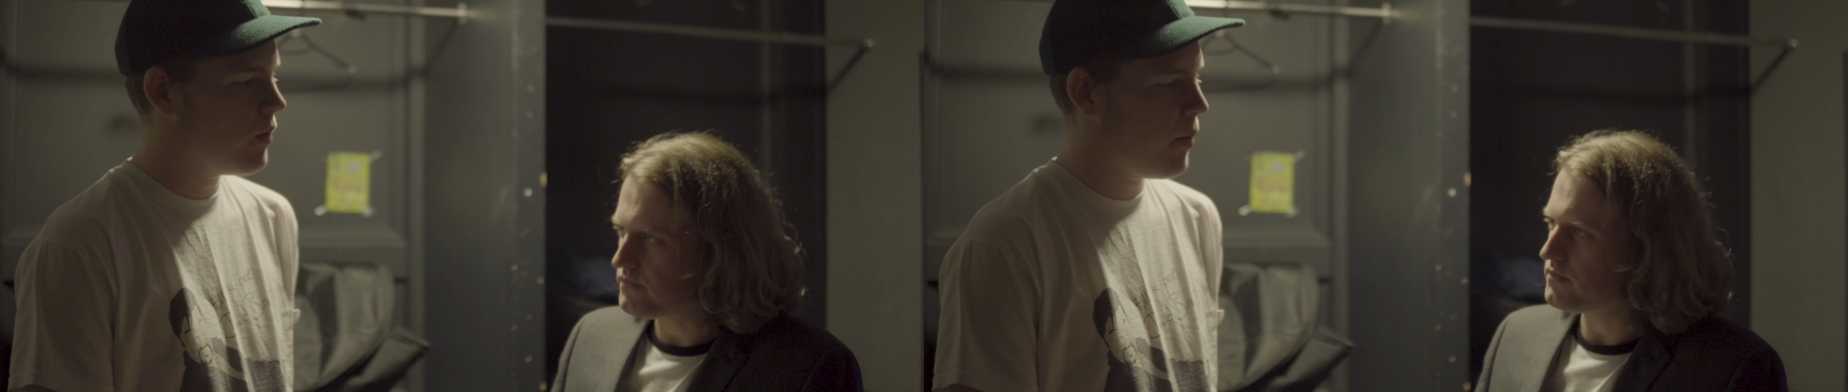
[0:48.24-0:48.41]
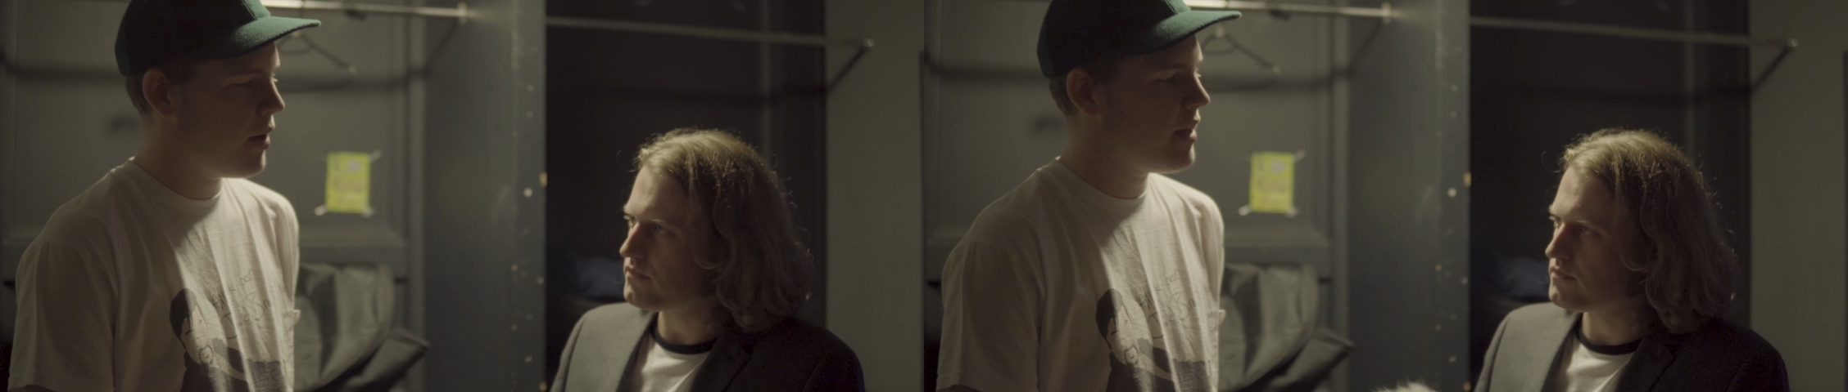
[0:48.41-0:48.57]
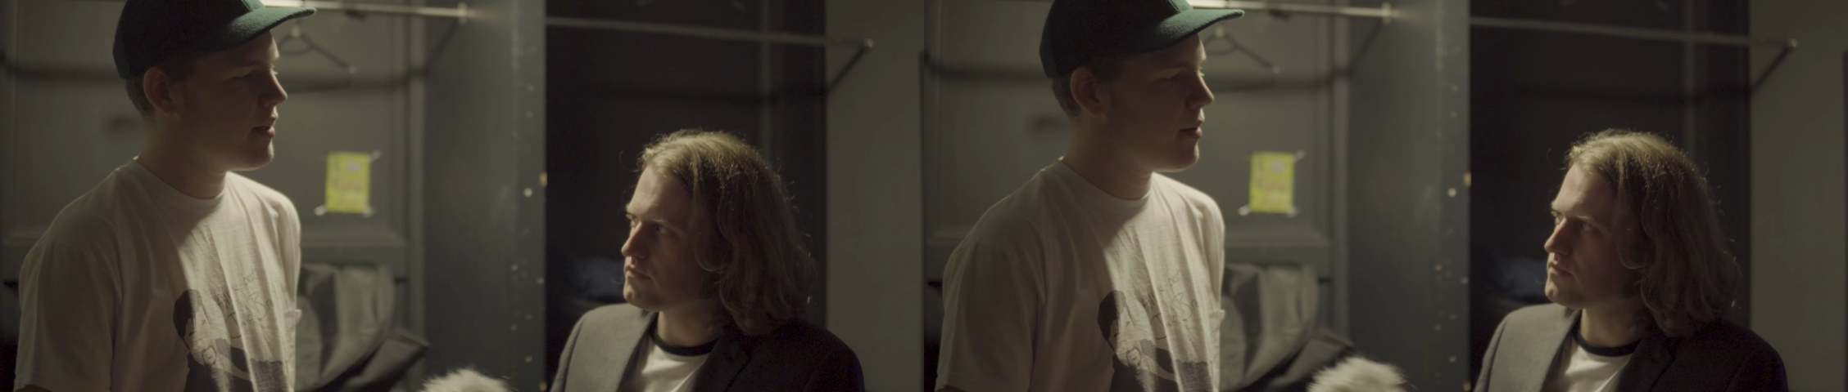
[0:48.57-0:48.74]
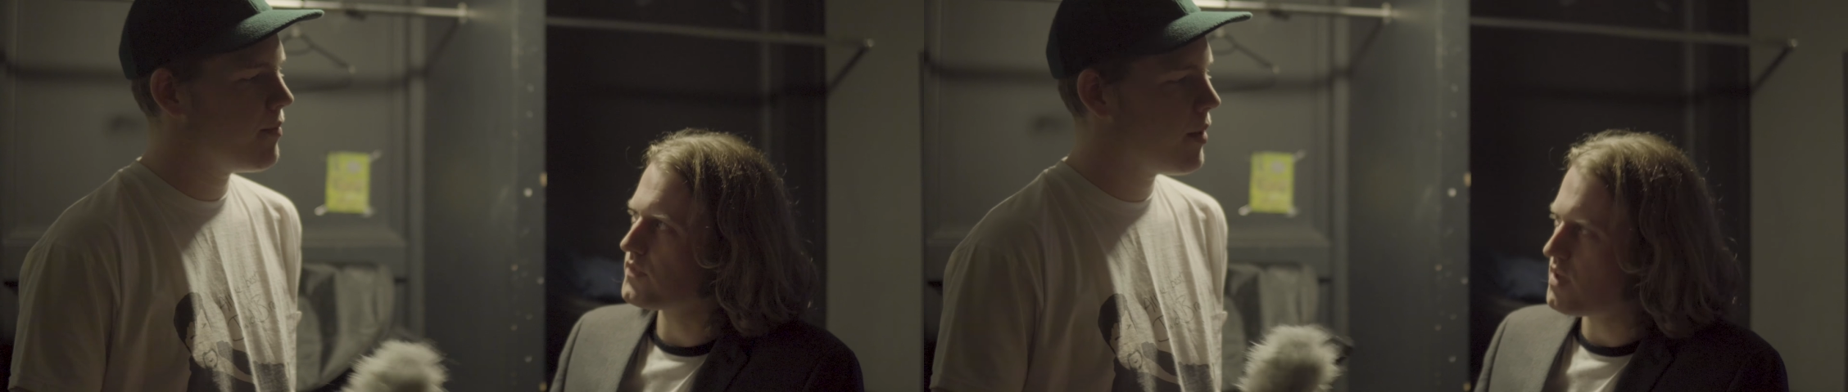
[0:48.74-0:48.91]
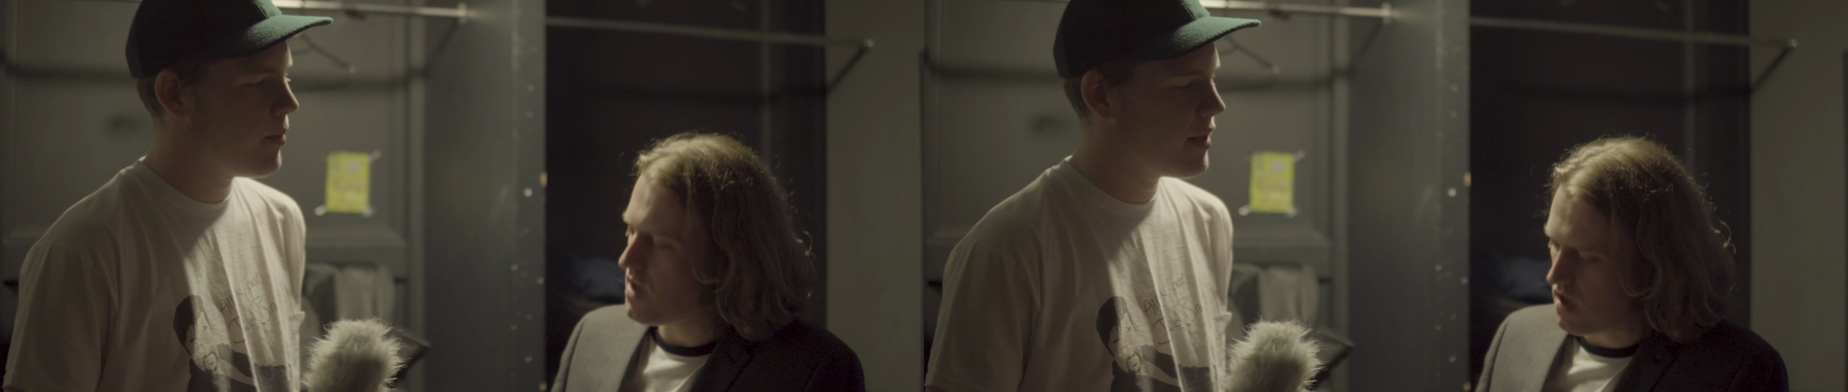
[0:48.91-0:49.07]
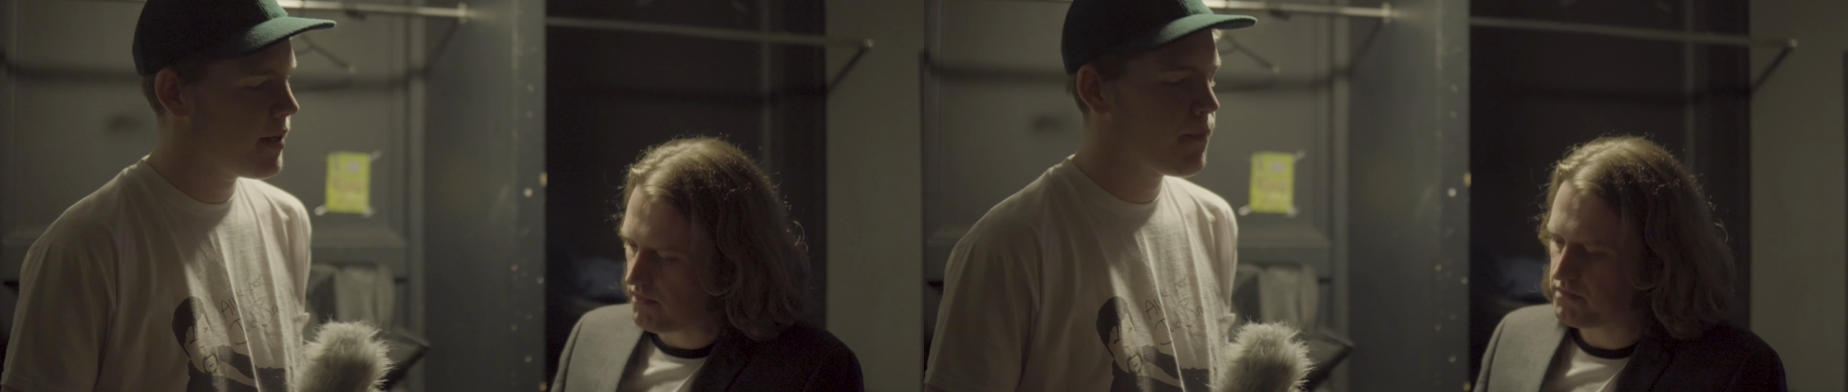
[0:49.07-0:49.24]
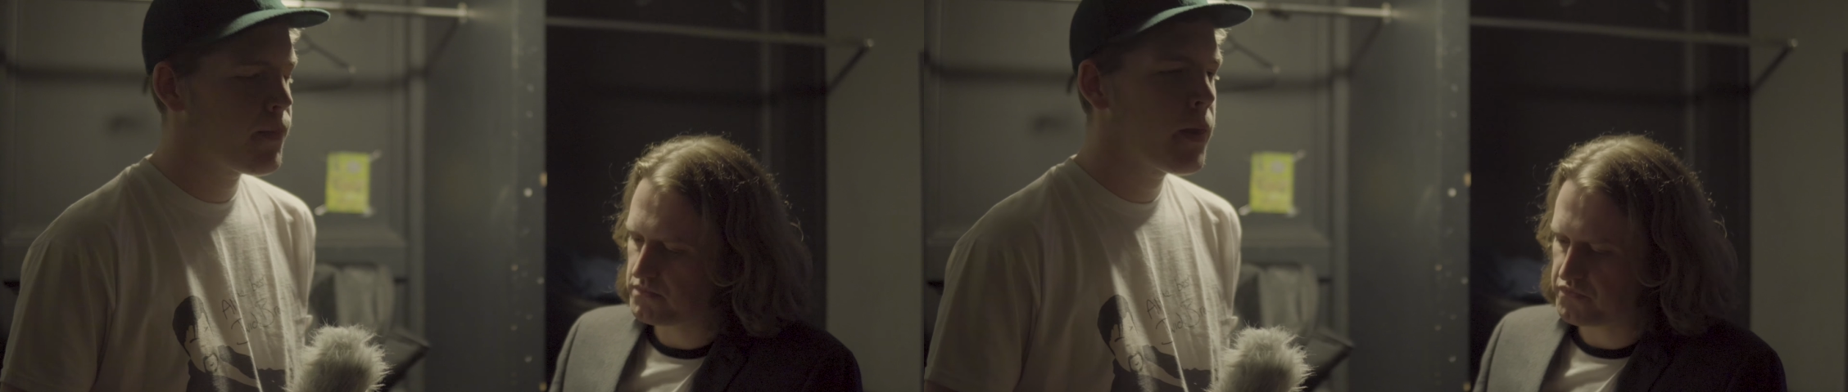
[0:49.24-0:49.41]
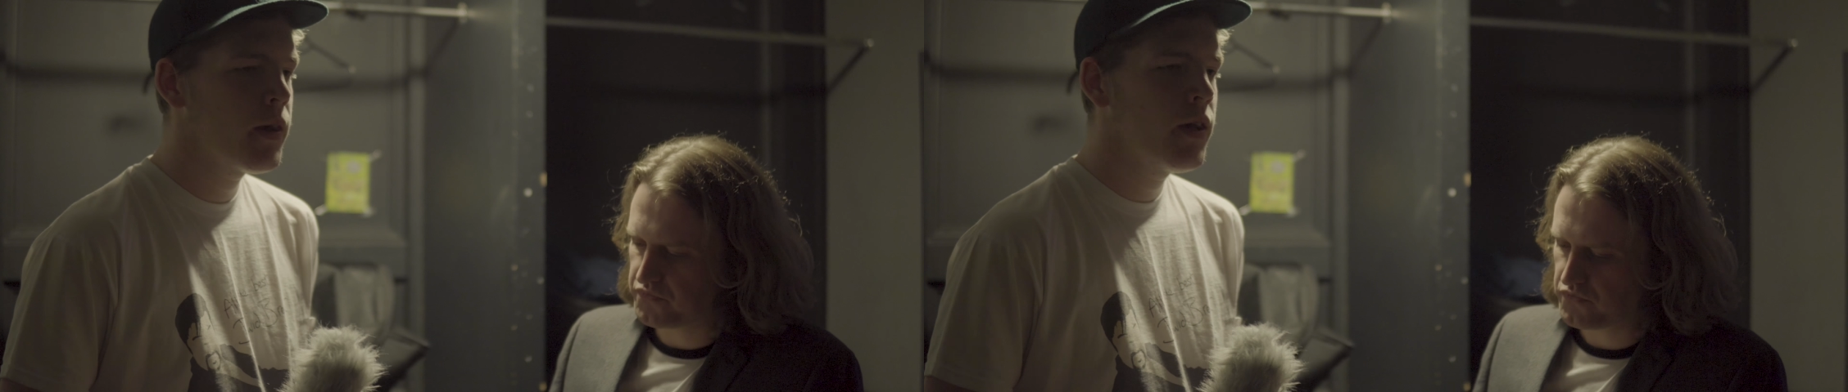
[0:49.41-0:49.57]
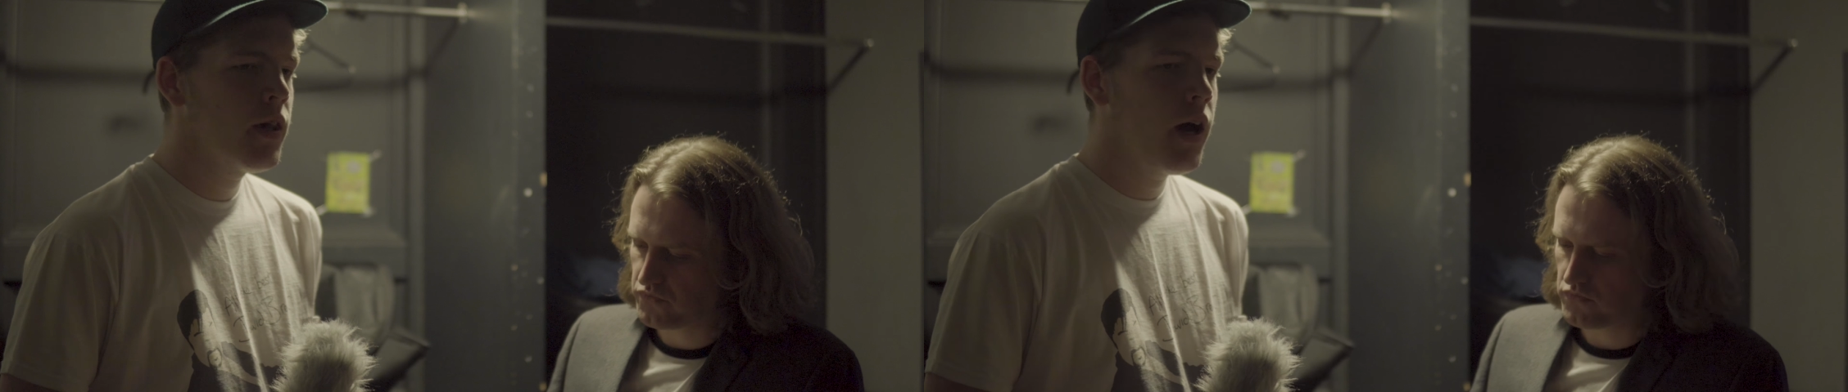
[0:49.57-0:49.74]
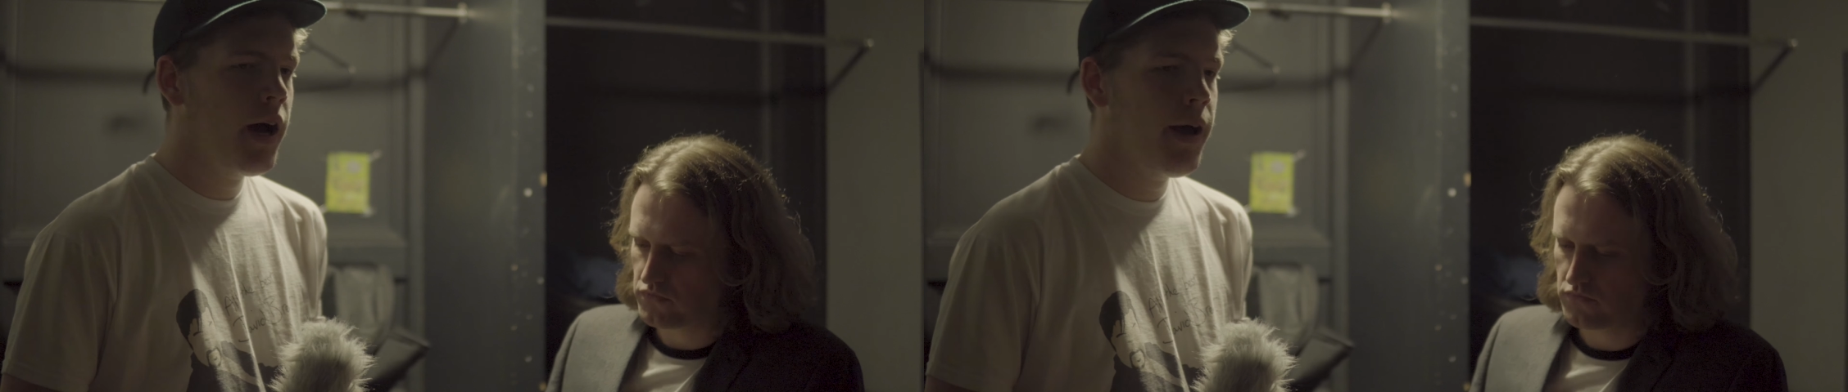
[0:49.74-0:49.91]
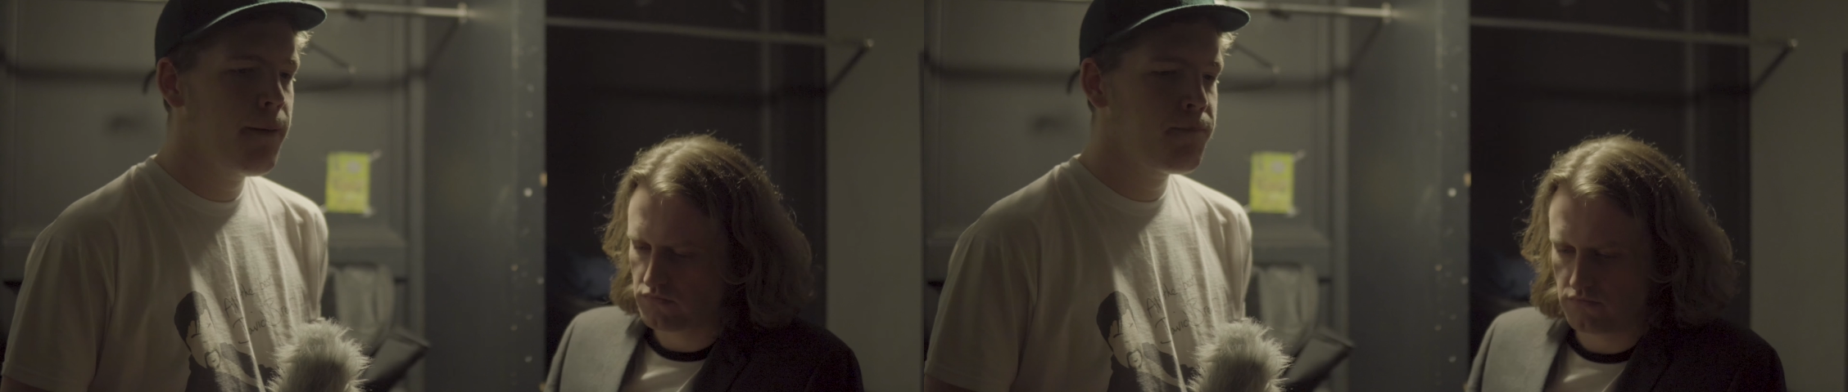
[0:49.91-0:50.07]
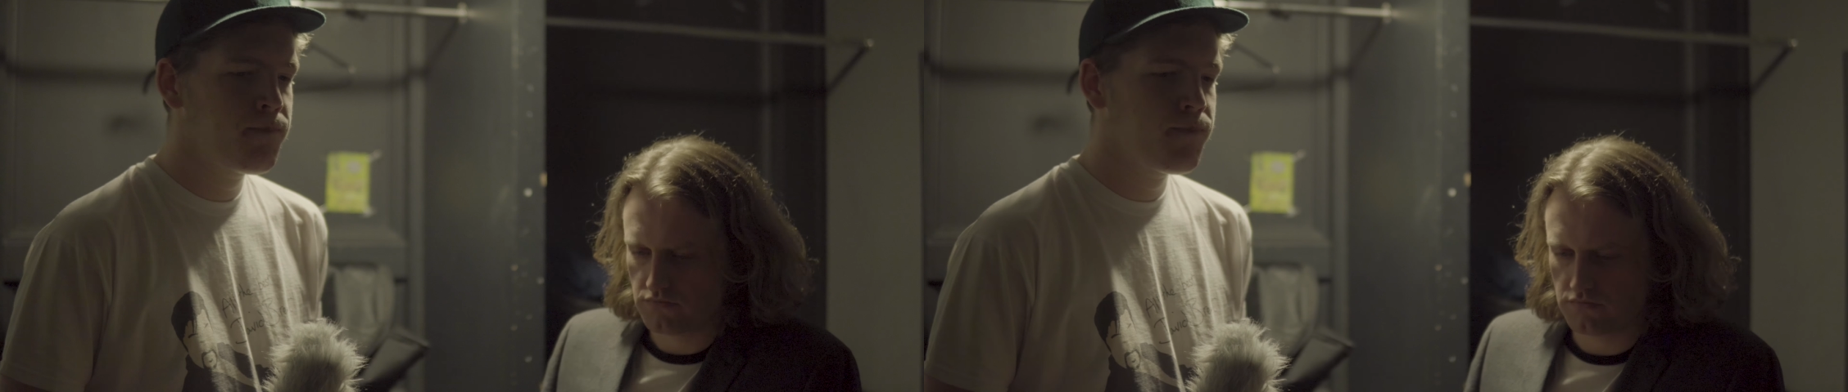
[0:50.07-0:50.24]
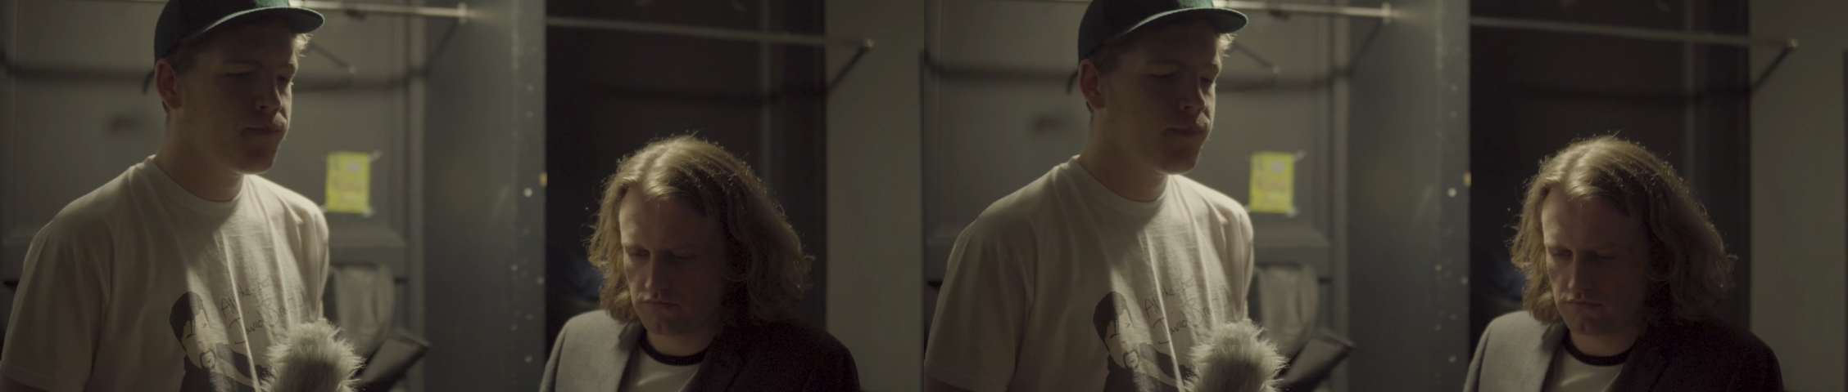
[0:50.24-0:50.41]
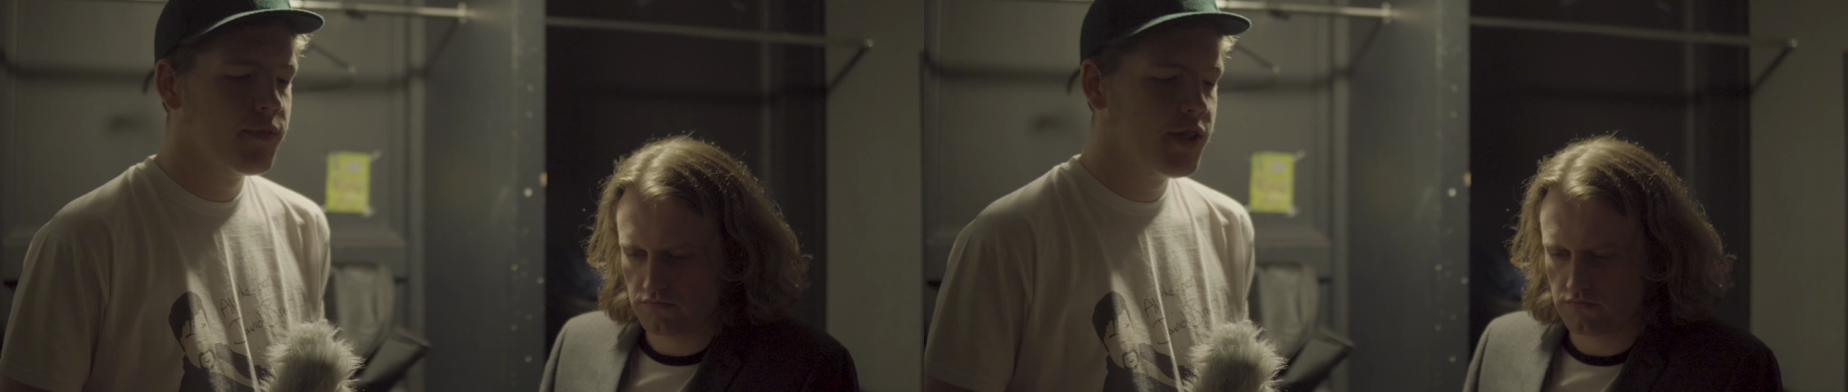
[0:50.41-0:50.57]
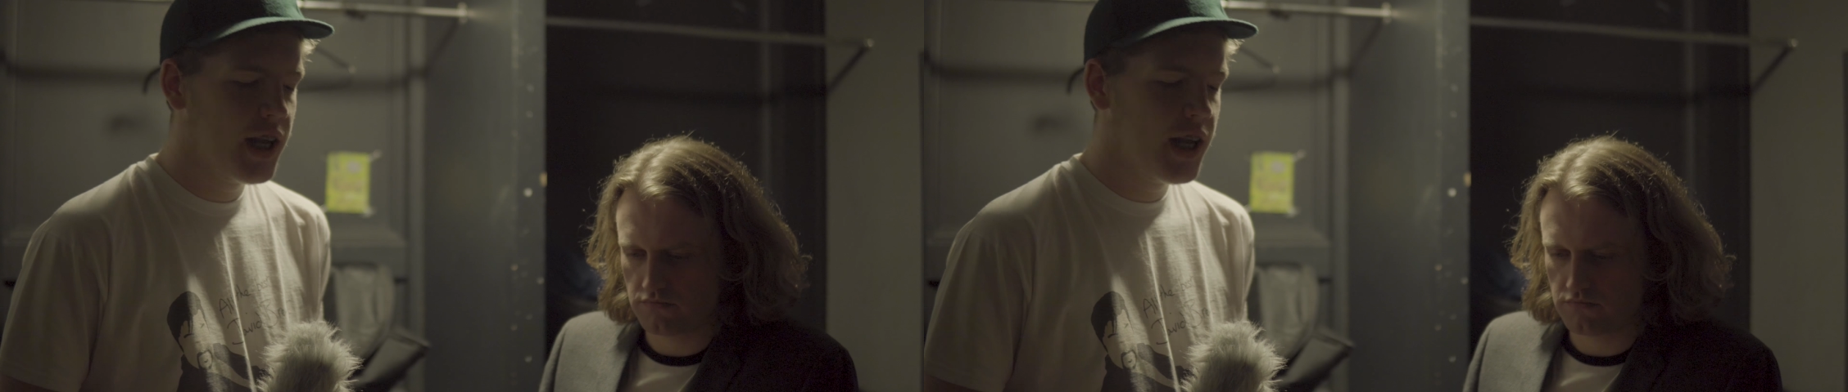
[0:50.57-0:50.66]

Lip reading: Amazing.